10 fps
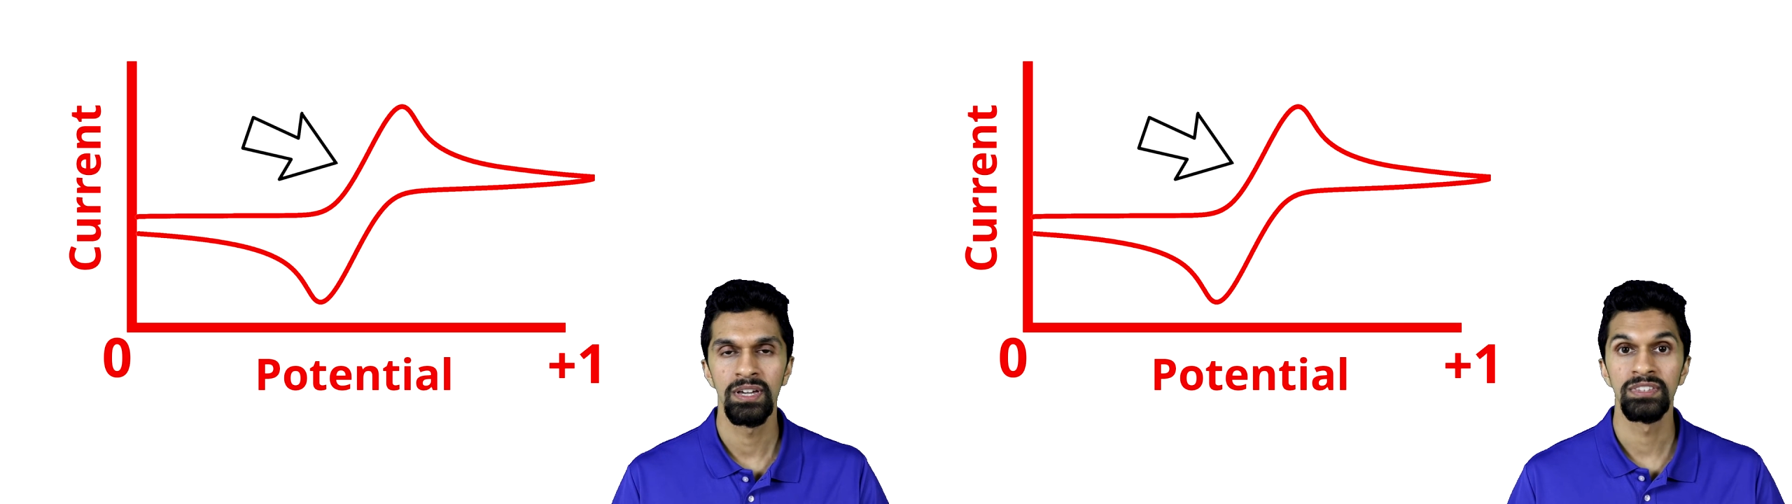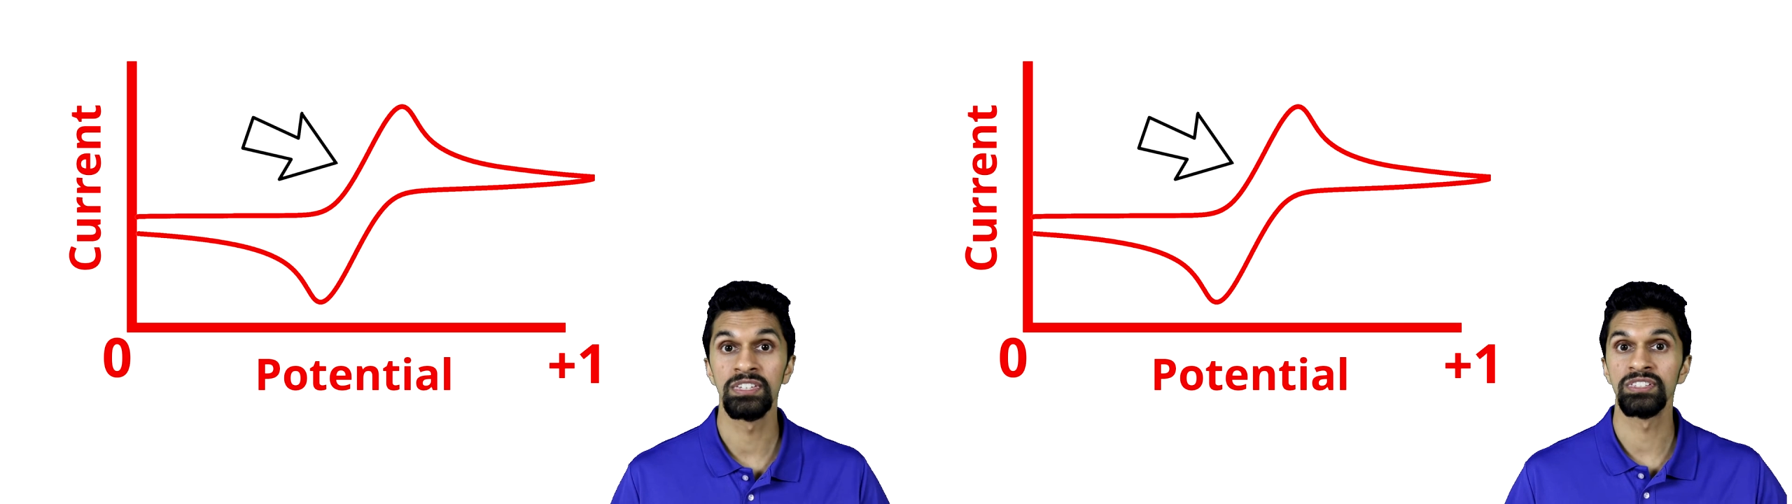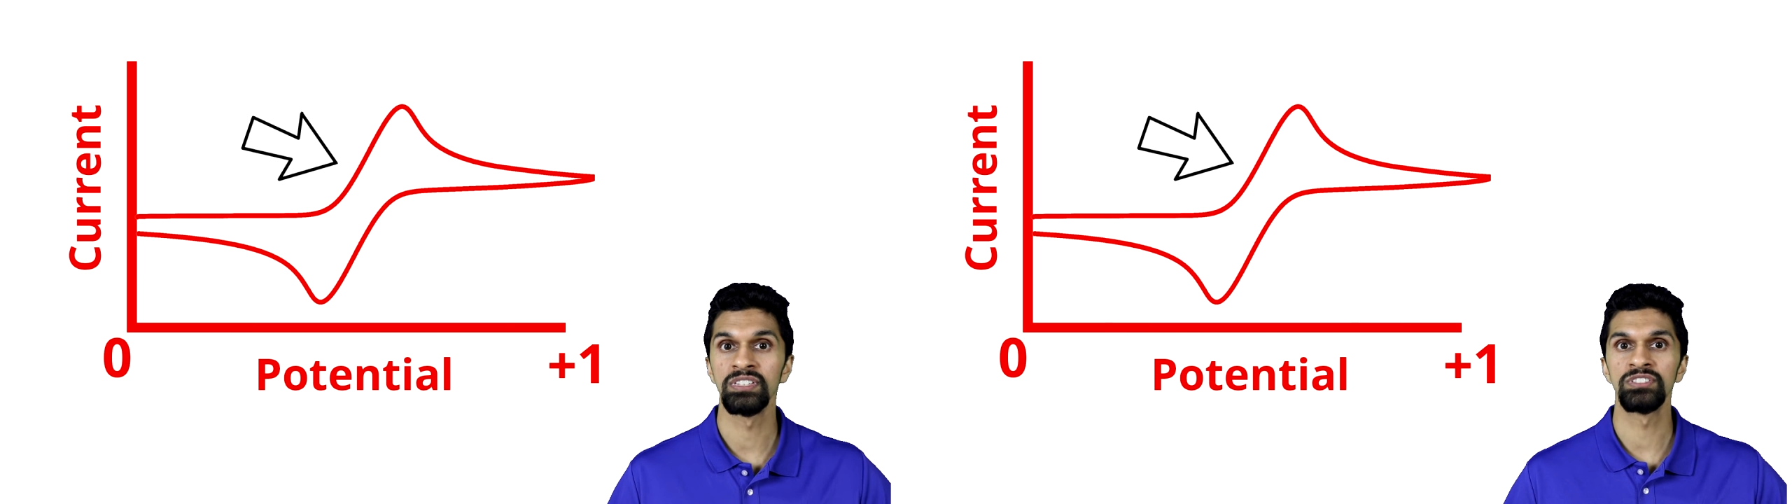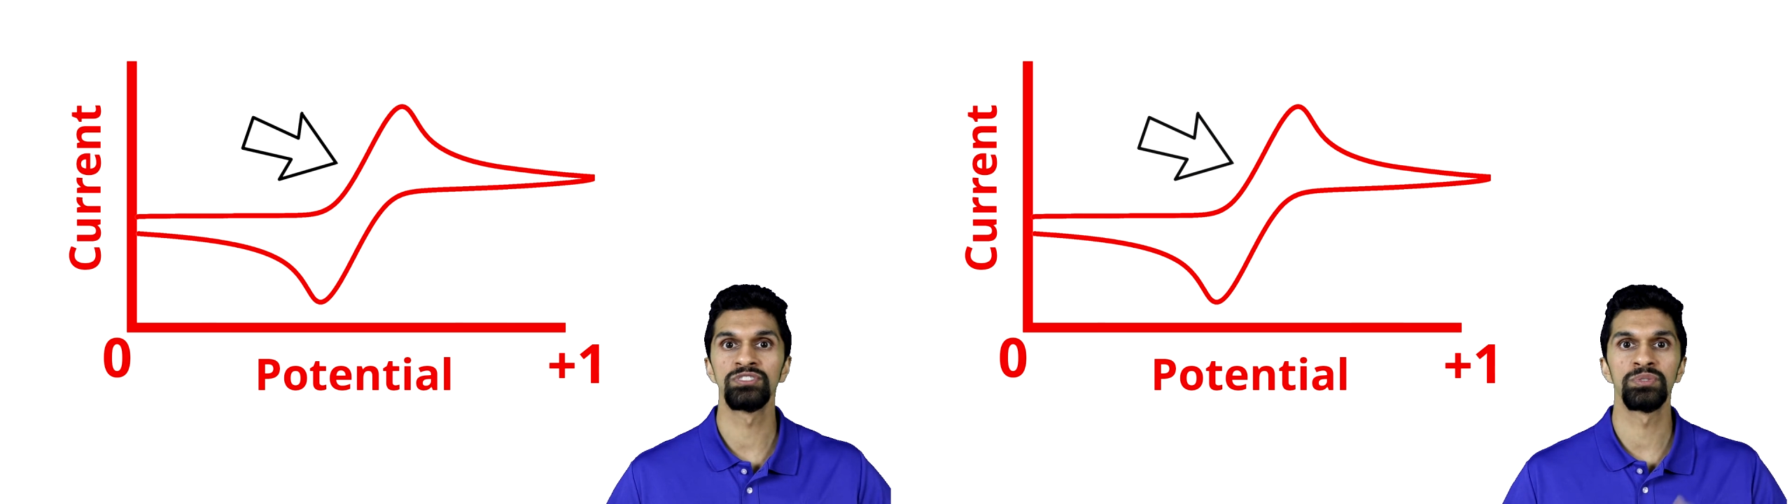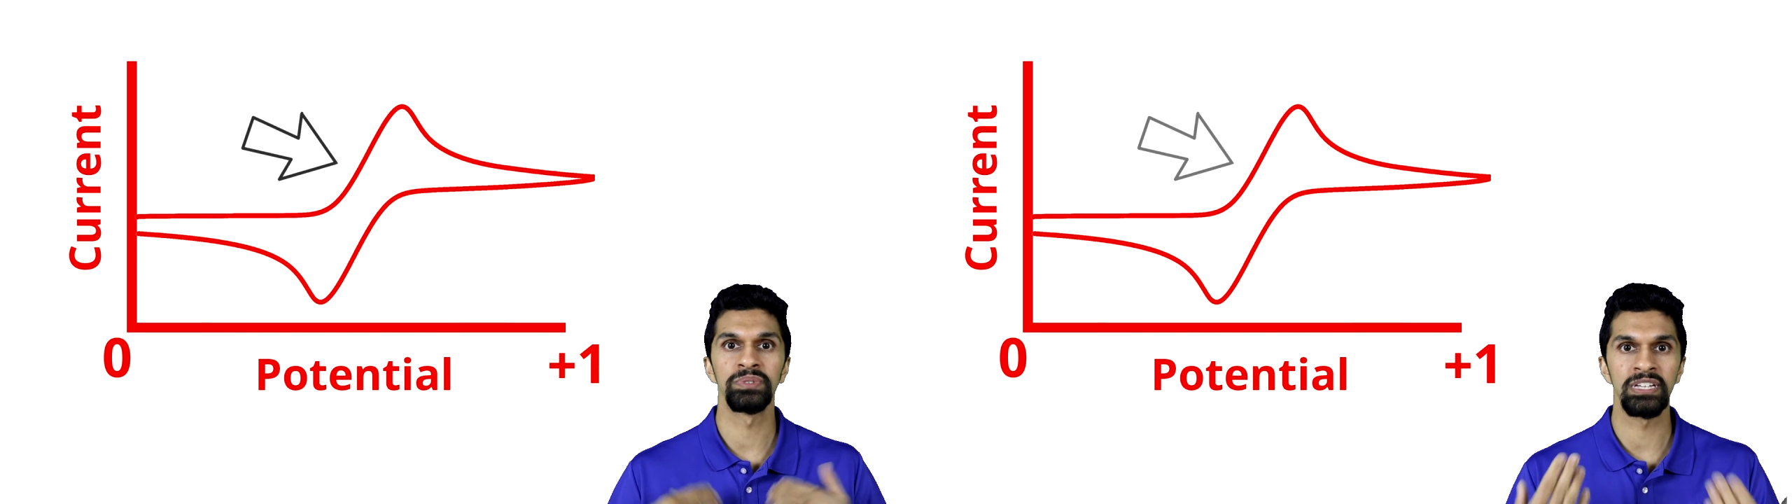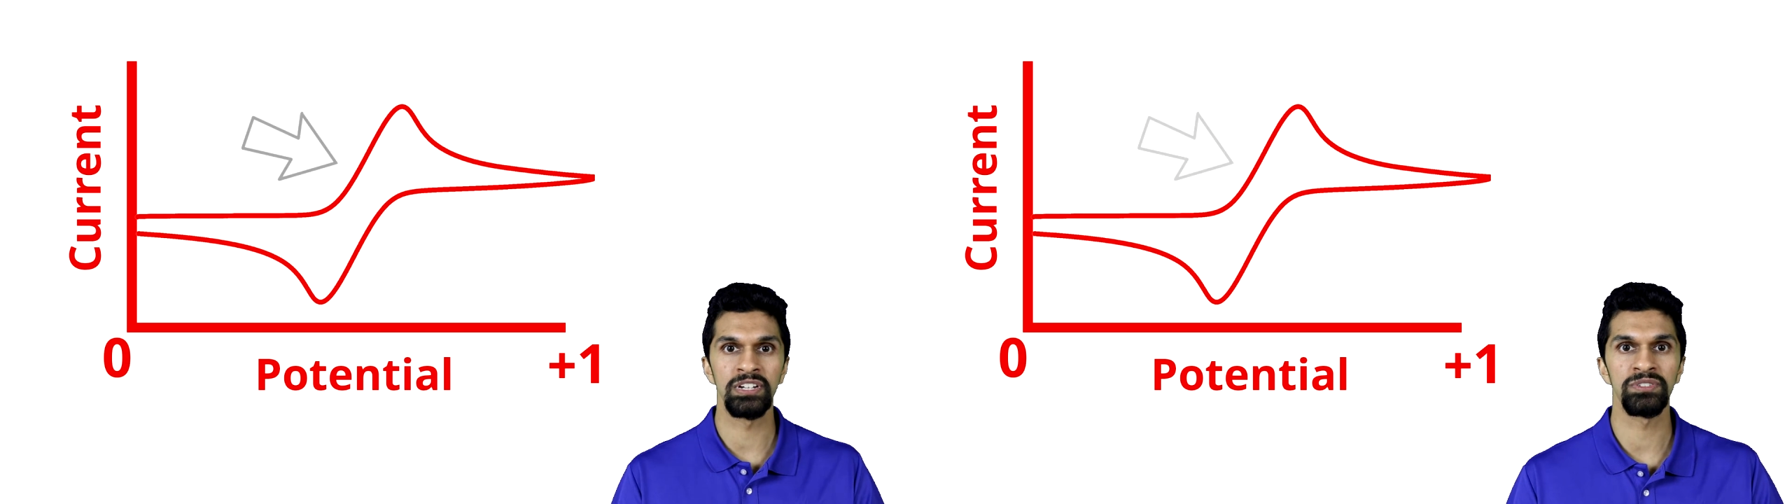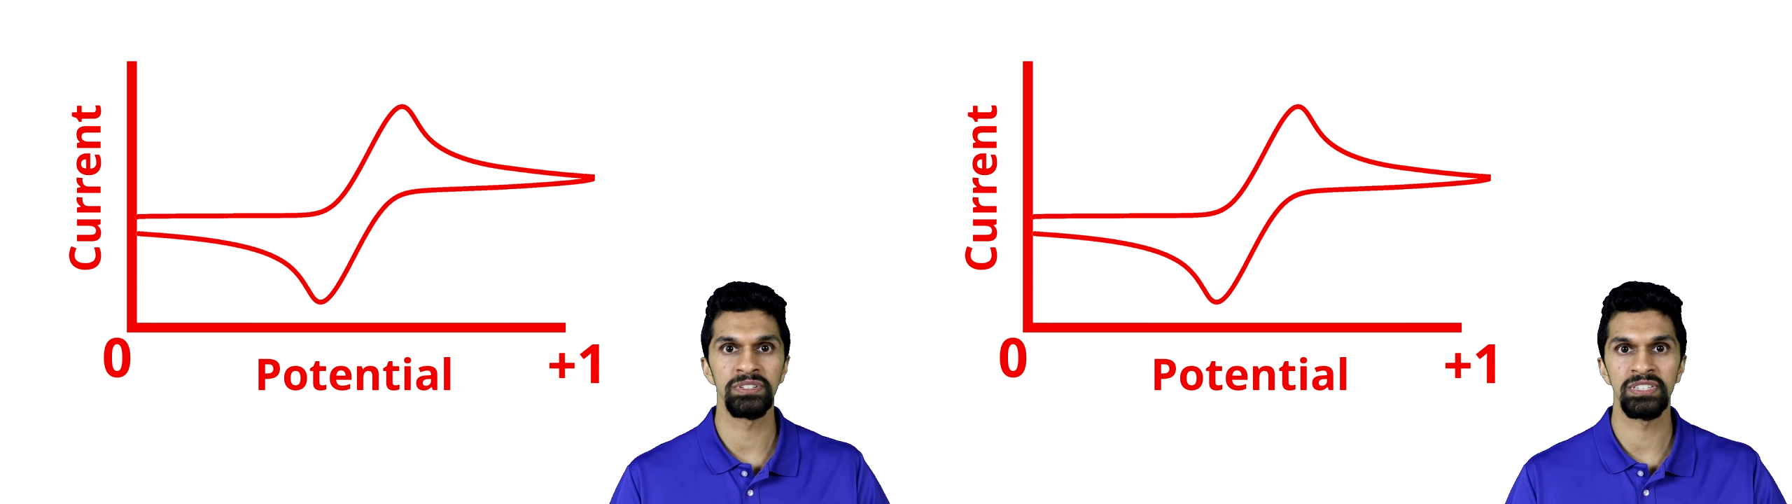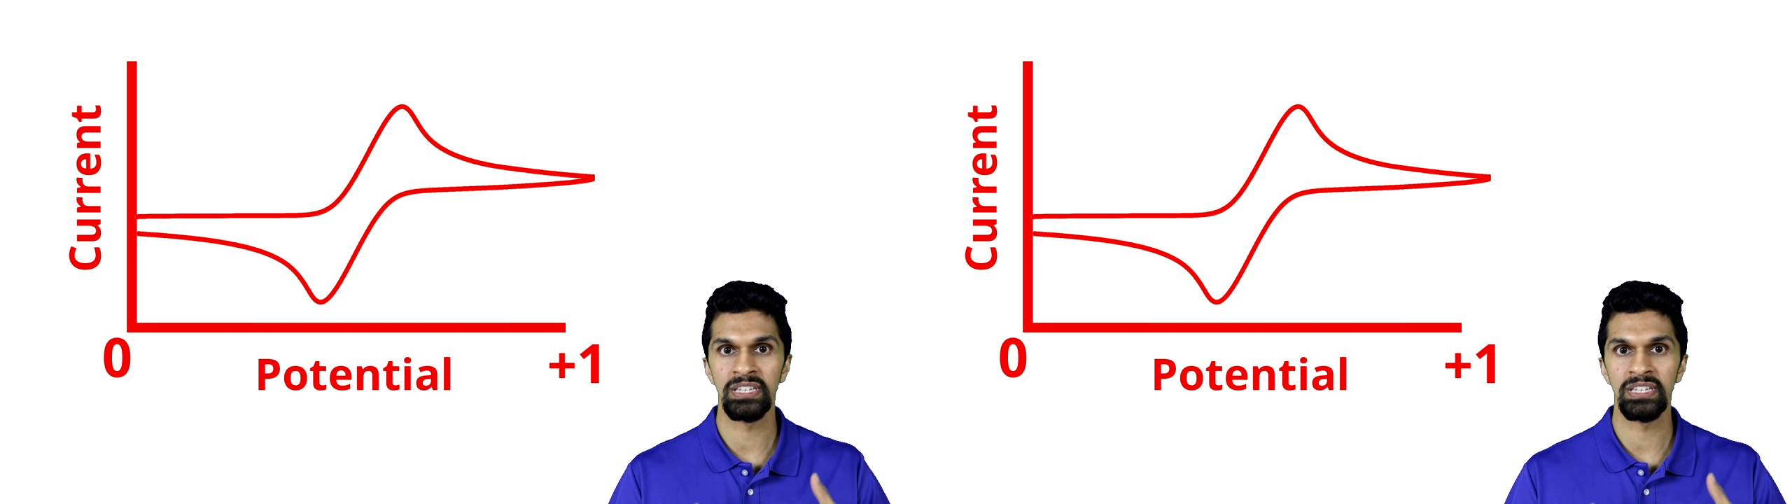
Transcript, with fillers: This leads to an increase